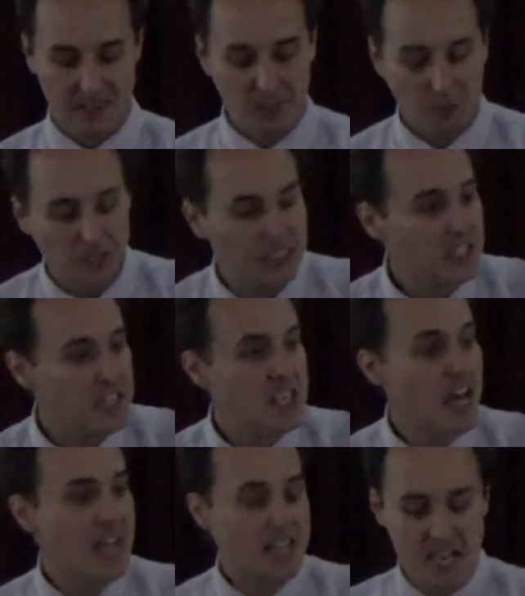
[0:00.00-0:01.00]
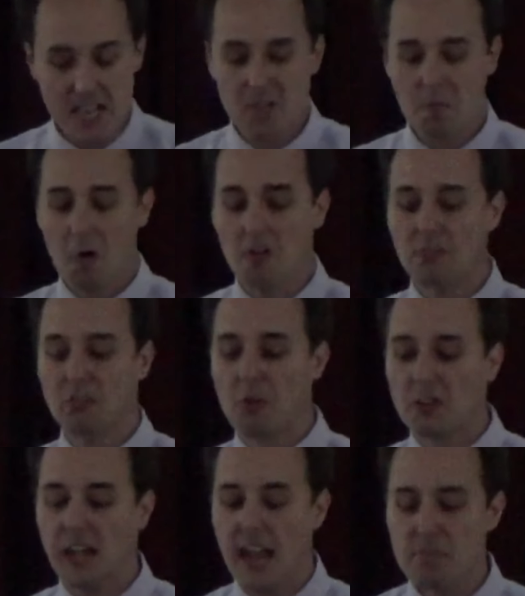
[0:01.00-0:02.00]
We see that. Then the word of the
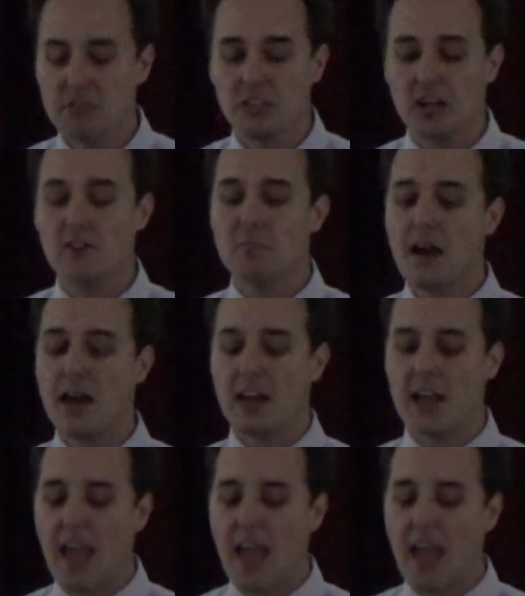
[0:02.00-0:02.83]
Lord came to Jeremiah